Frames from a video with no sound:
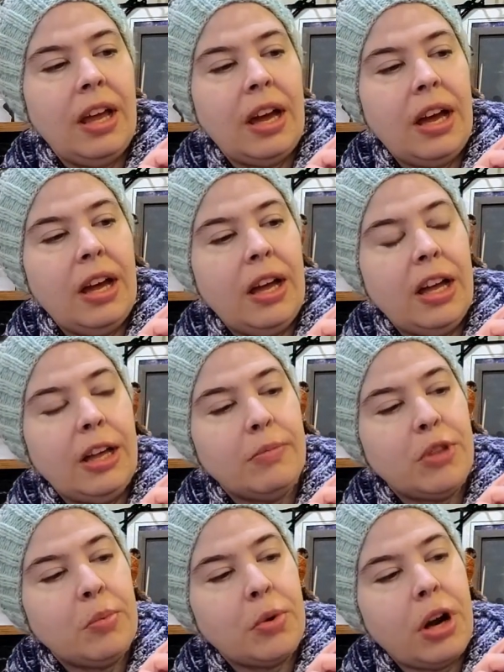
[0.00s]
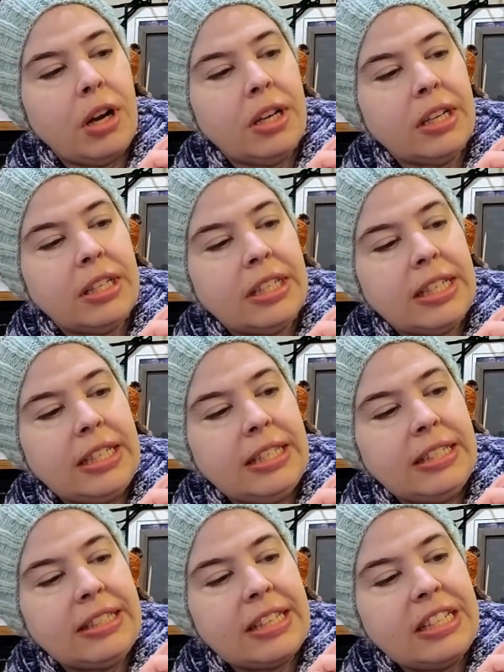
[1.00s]
The product
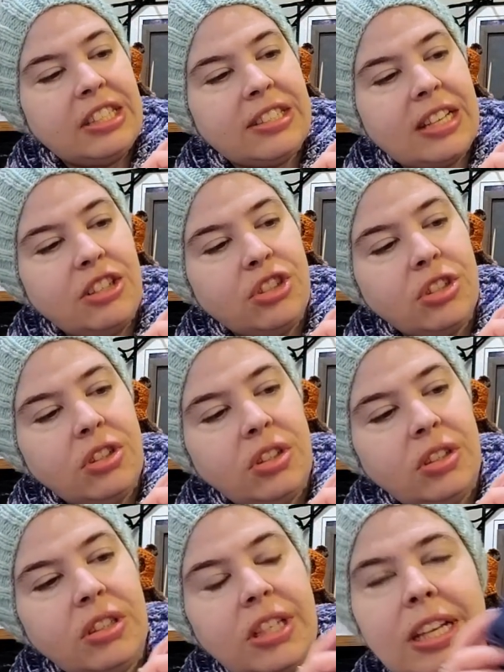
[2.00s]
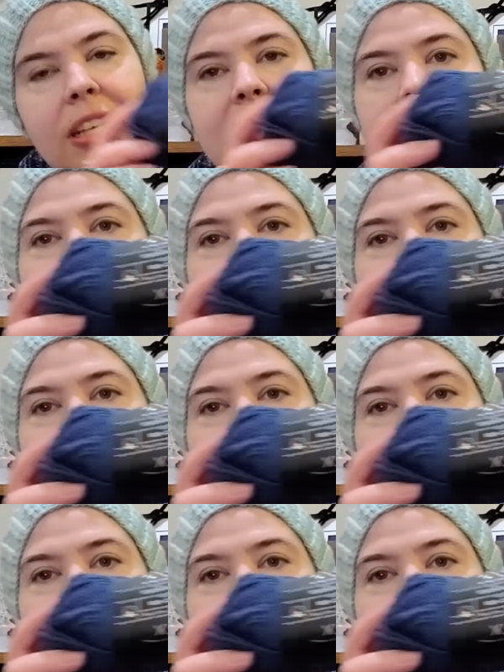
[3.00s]
is Essential. It is